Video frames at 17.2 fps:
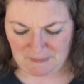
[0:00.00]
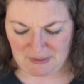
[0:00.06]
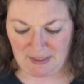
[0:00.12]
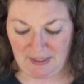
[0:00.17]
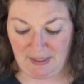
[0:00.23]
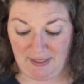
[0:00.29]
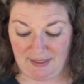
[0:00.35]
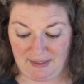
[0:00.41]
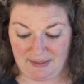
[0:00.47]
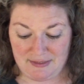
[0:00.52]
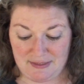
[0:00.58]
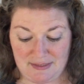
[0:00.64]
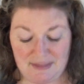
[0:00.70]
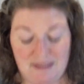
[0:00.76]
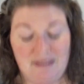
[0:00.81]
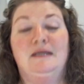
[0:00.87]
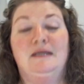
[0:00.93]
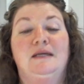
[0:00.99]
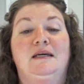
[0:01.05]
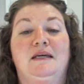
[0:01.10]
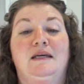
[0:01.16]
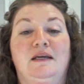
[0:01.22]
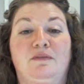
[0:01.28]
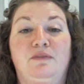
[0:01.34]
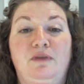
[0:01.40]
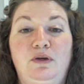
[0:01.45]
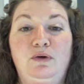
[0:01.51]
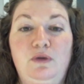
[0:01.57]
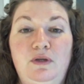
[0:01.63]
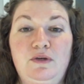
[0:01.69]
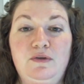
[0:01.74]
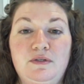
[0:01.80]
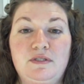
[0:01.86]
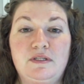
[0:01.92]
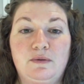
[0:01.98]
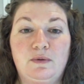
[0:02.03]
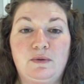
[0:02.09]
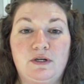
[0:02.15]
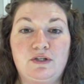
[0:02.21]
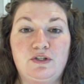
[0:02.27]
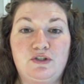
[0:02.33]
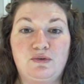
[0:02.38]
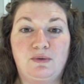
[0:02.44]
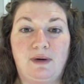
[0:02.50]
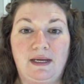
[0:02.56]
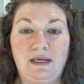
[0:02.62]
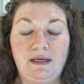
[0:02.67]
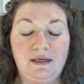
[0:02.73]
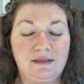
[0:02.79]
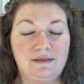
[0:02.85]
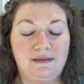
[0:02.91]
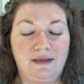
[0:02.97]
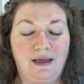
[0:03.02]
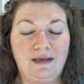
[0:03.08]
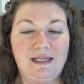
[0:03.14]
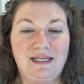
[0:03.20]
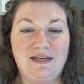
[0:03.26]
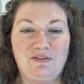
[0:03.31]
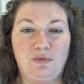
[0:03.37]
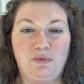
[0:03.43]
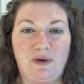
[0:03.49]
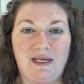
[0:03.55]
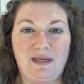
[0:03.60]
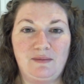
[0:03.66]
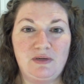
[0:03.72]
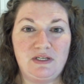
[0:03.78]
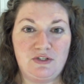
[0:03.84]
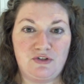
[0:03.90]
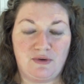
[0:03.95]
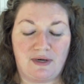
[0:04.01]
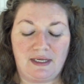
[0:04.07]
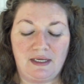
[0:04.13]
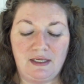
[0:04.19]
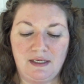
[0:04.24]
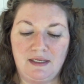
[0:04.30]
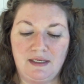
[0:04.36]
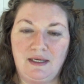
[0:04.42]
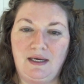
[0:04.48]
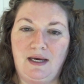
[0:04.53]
And if you use the word drink, not giveaway, but drink,